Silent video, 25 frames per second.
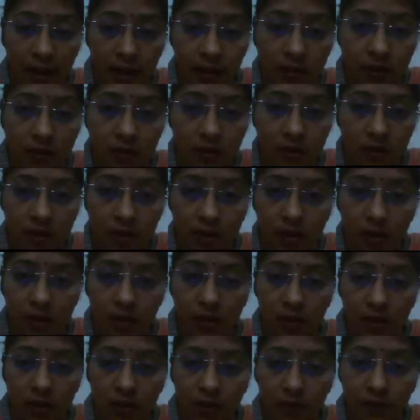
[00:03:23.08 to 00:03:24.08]
And
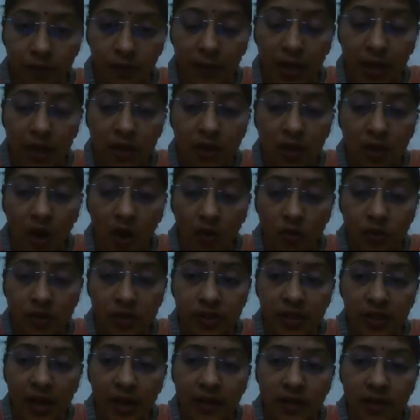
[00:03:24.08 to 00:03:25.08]
when
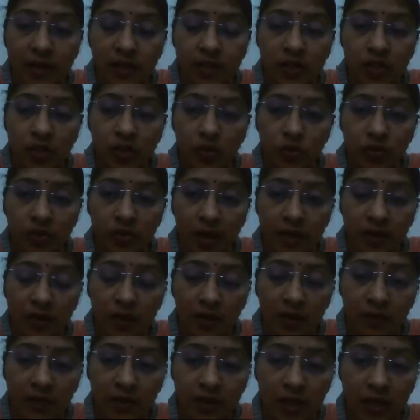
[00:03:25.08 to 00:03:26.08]
outside this
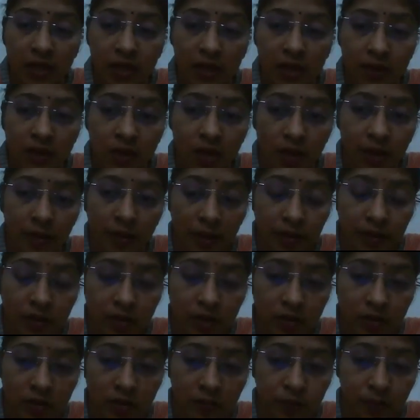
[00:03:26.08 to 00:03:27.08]
uterine cavity in the
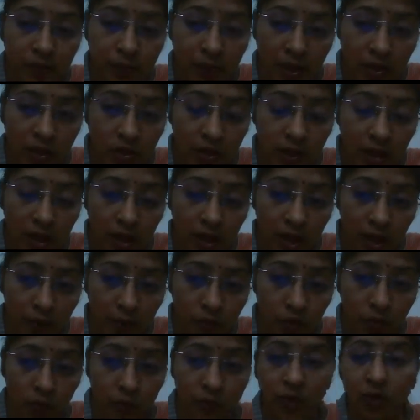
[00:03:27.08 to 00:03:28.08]

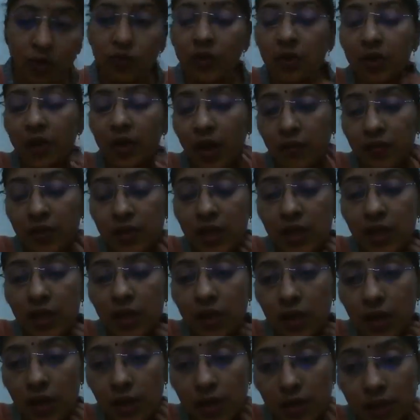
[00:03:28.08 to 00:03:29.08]
abdominal
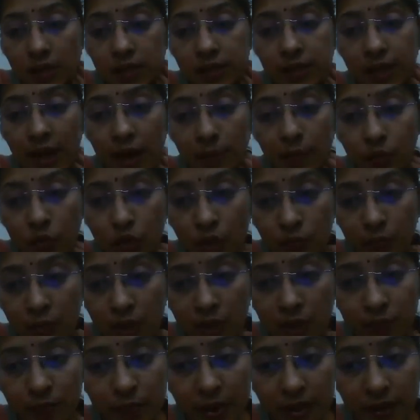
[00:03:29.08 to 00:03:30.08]
cavity, it is
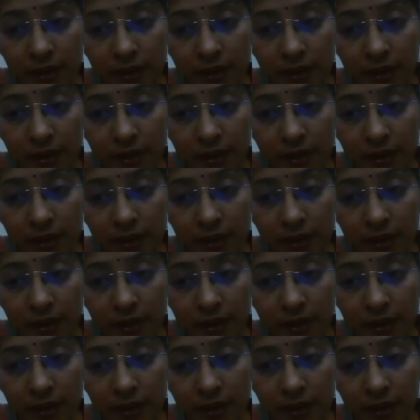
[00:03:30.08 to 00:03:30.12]
abdominal